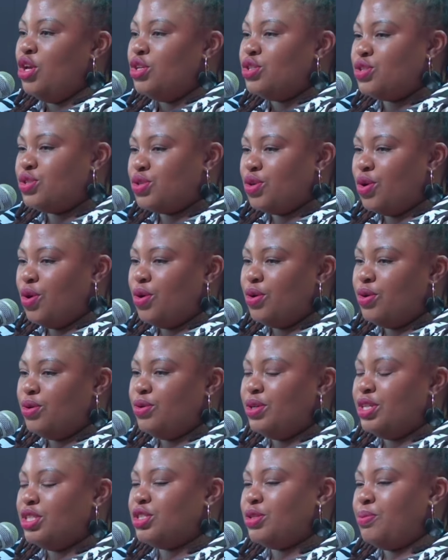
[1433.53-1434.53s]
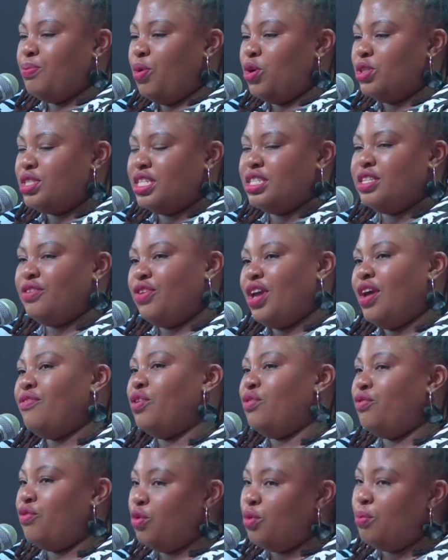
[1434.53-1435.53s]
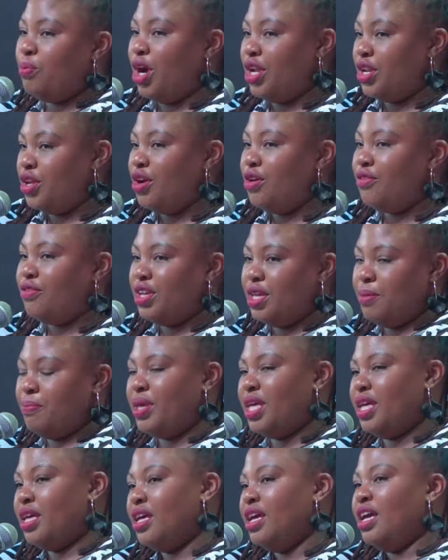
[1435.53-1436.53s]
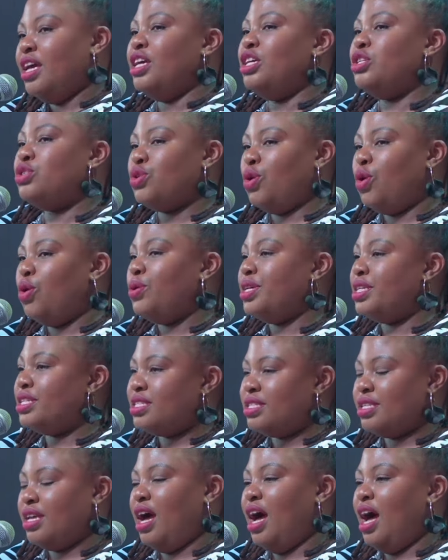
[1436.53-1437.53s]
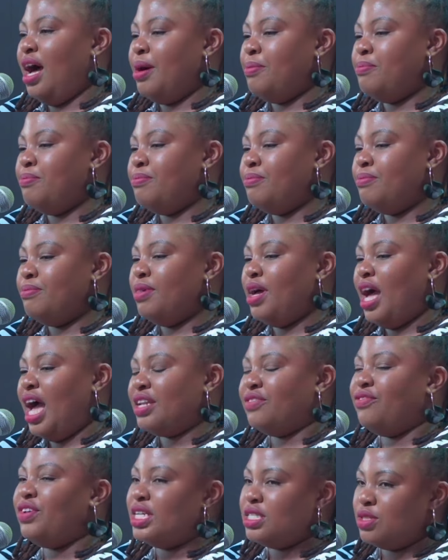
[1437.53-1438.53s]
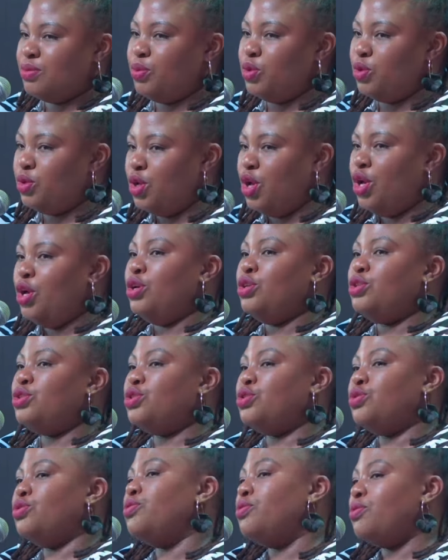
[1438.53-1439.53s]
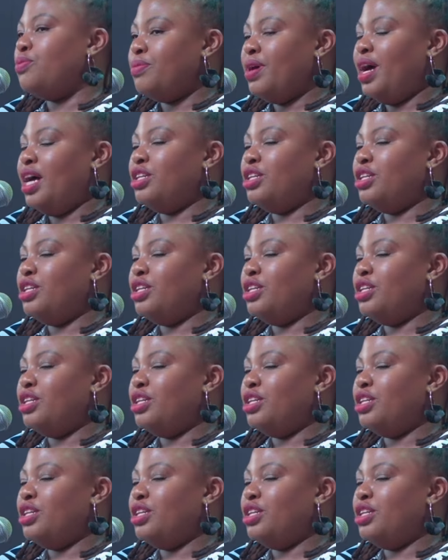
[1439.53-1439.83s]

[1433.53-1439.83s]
So it's important, if you have a full body of EP, it's always advisable to